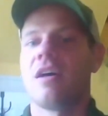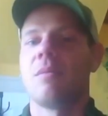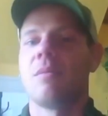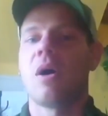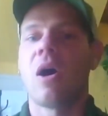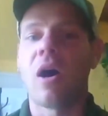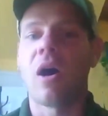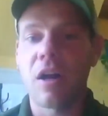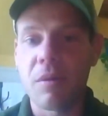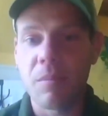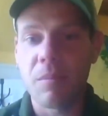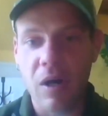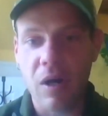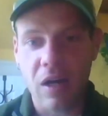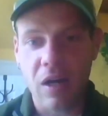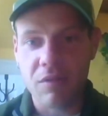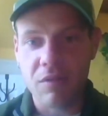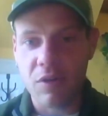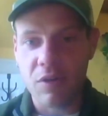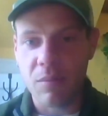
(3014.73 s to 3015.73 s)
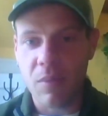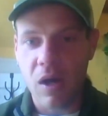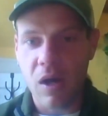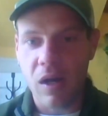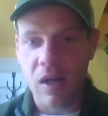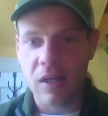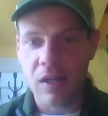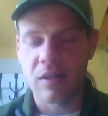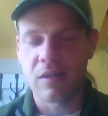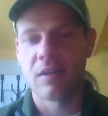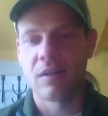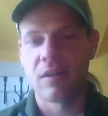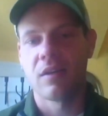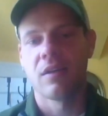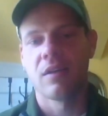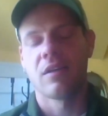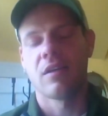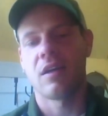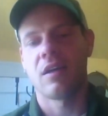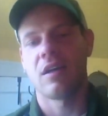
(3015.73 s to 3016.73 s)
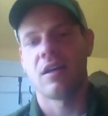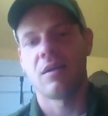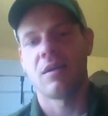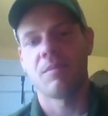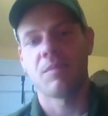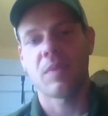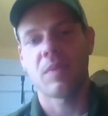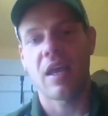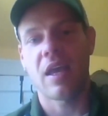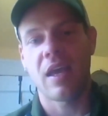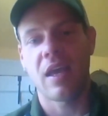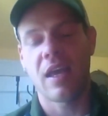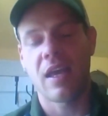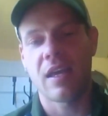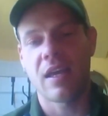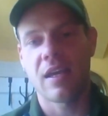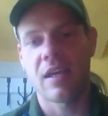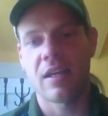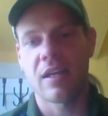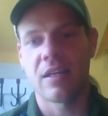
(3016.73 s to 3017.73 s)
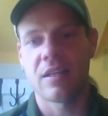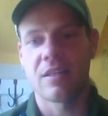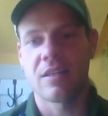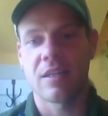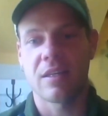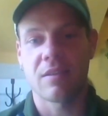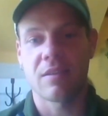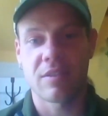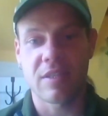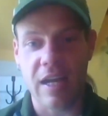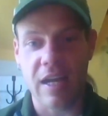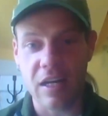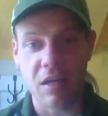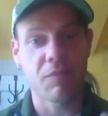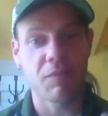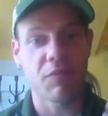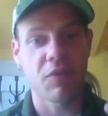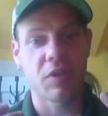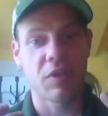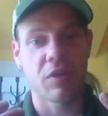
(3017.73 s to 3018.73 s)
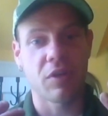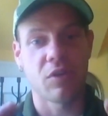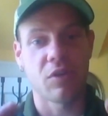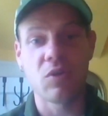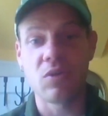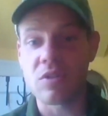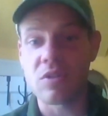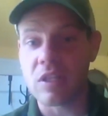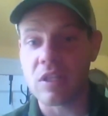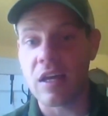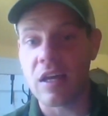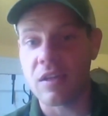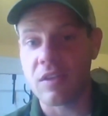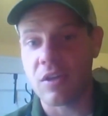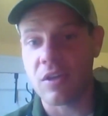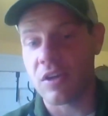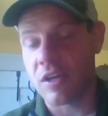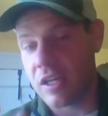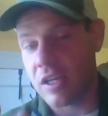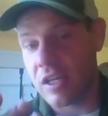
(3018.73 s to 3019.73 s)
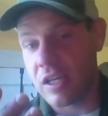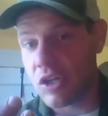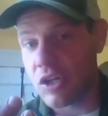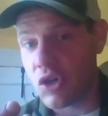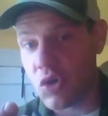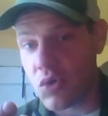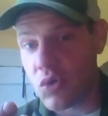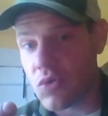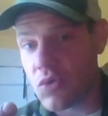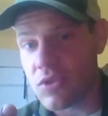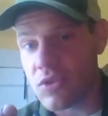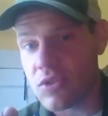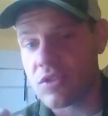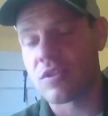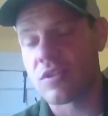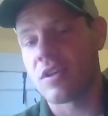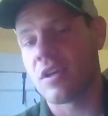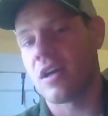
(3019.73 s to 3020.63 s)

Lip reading: Audubon Vermont, and sign up for their newsletter, their e-news,